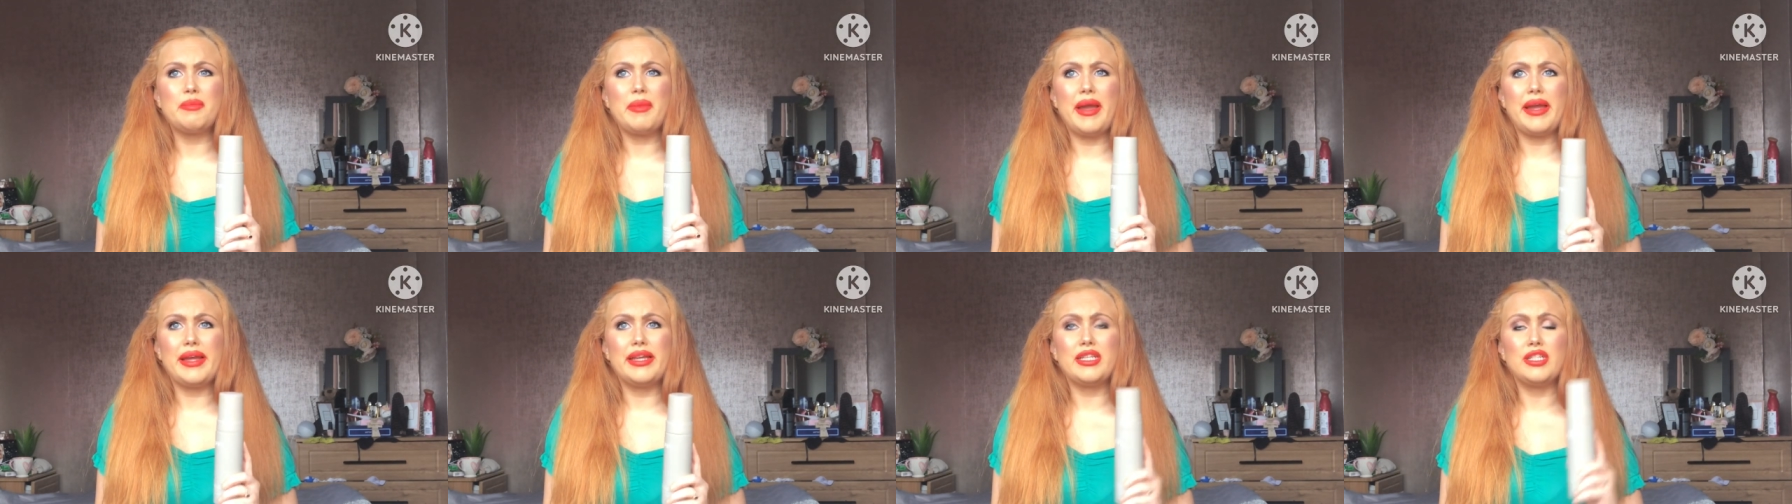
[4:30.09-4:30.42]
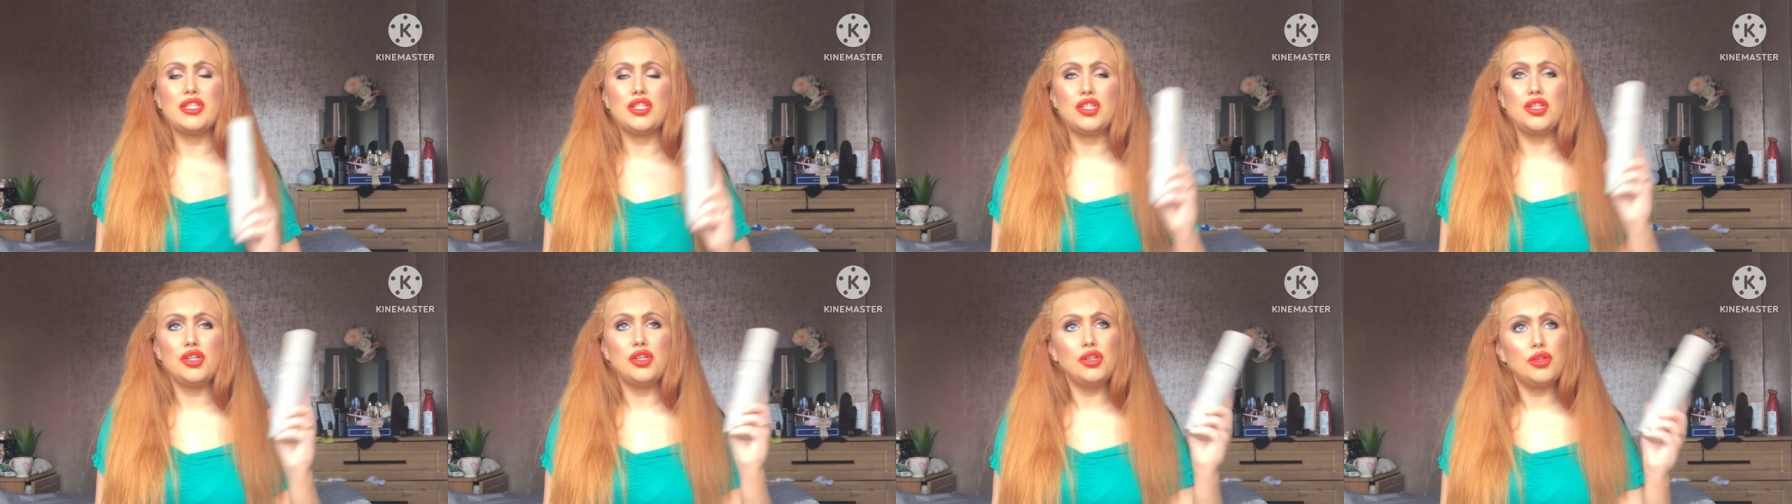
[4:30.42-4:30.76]
bet
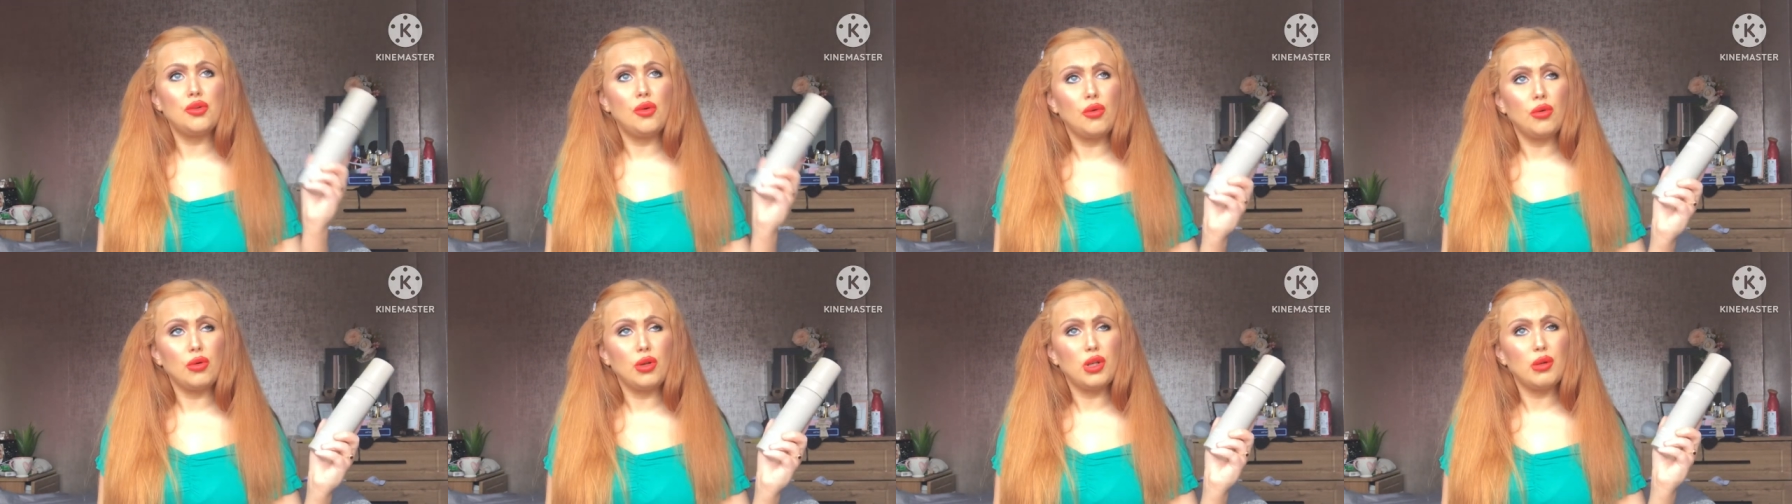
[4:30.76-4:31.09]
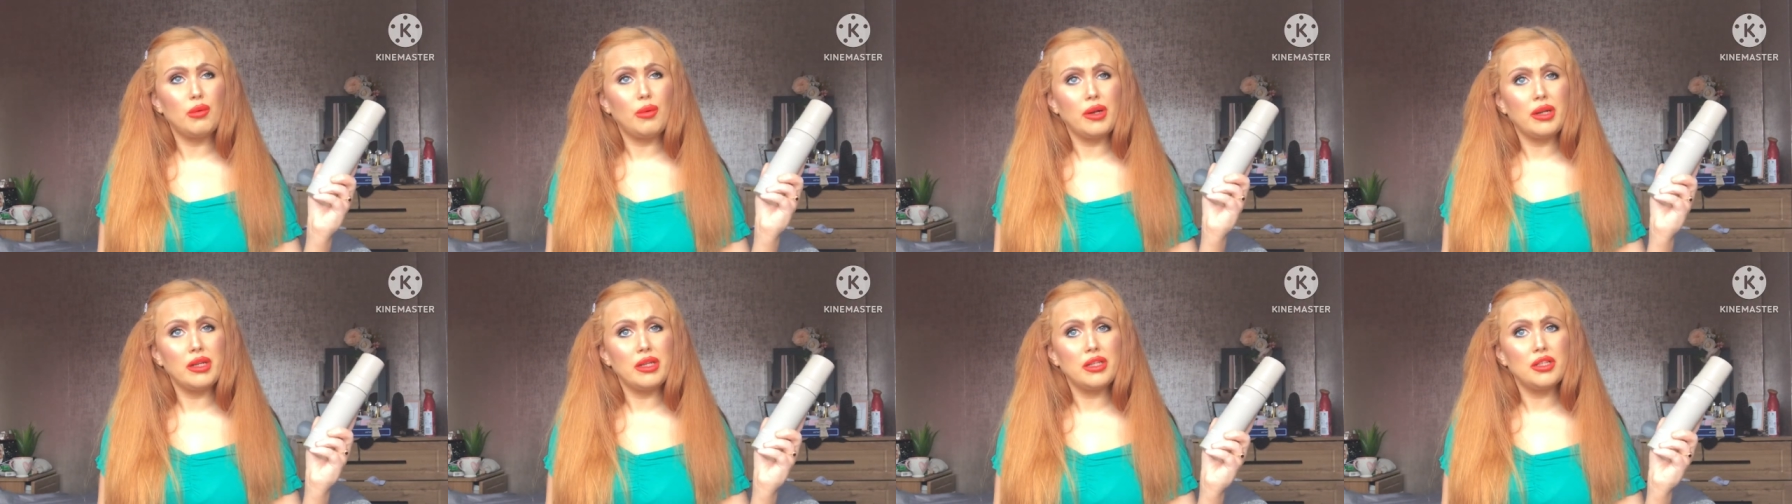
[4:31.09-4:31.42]
is to go to the
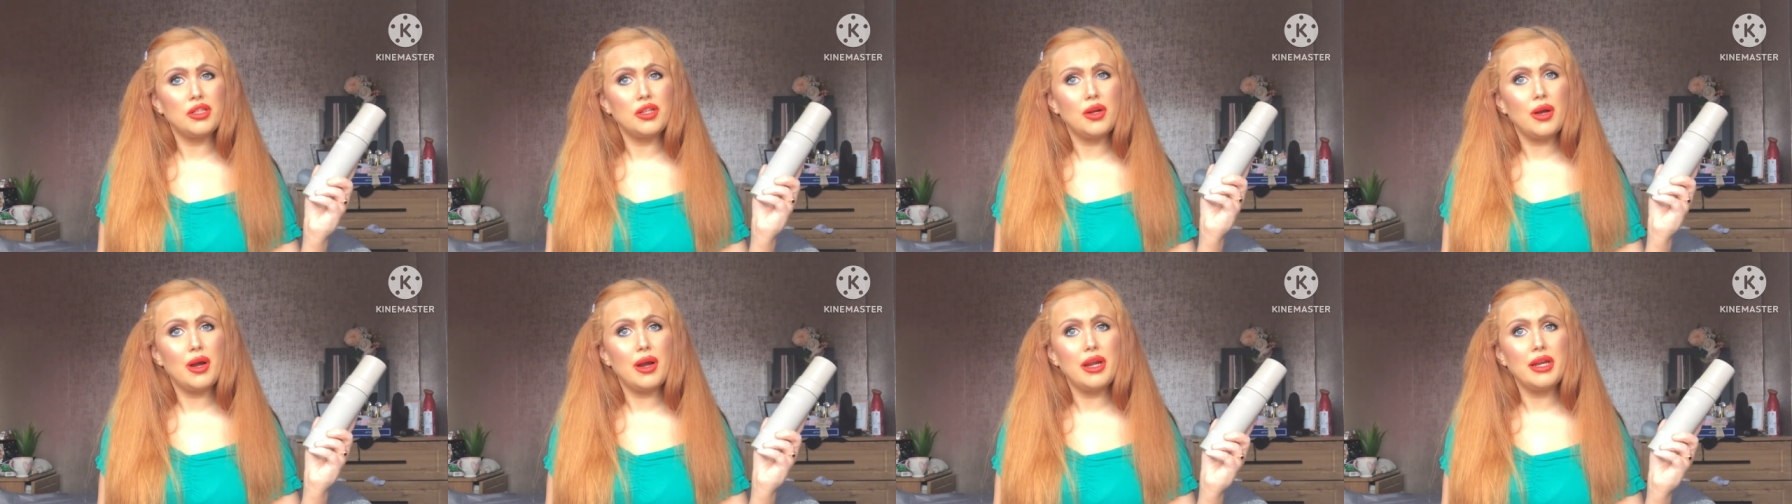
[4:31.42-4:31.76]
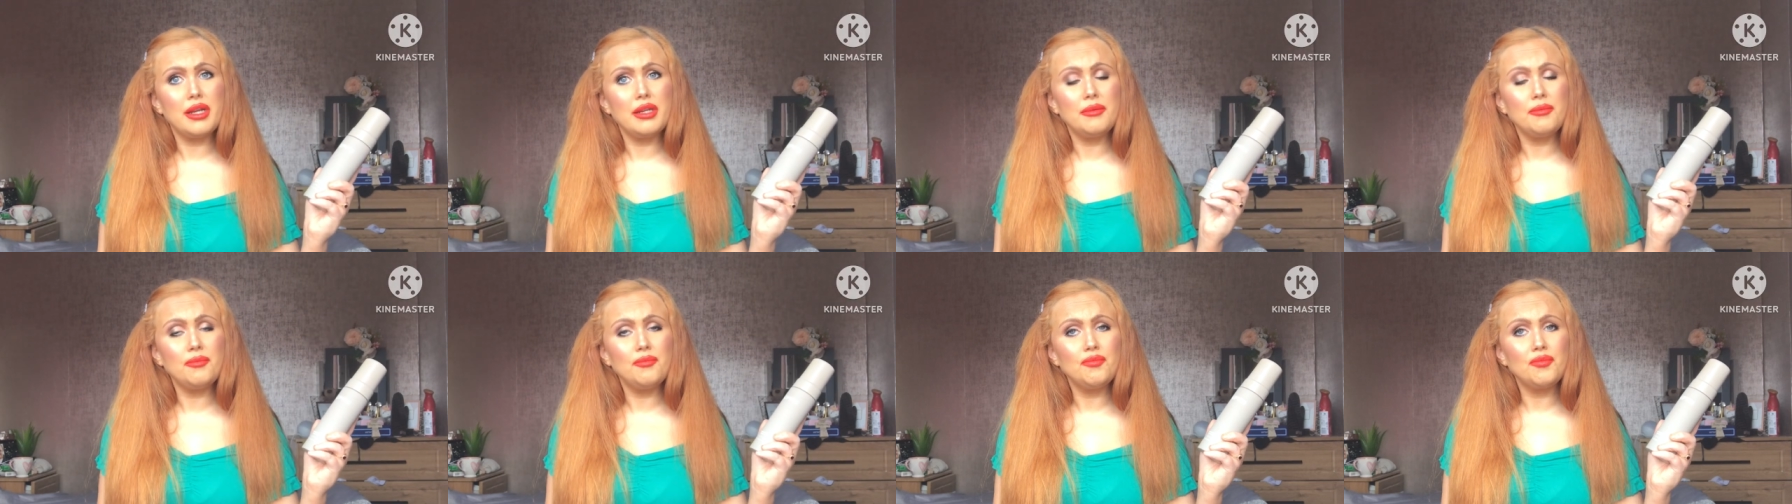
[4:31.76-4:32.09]
one in
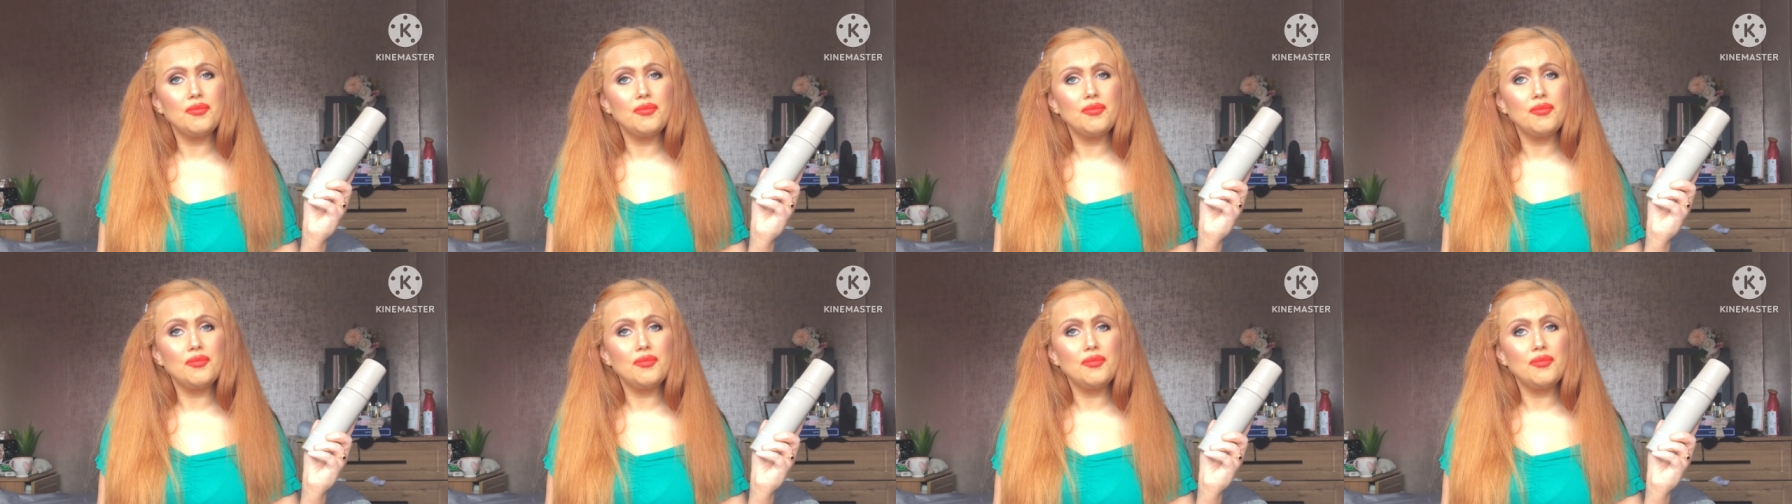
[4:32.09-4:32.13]
town.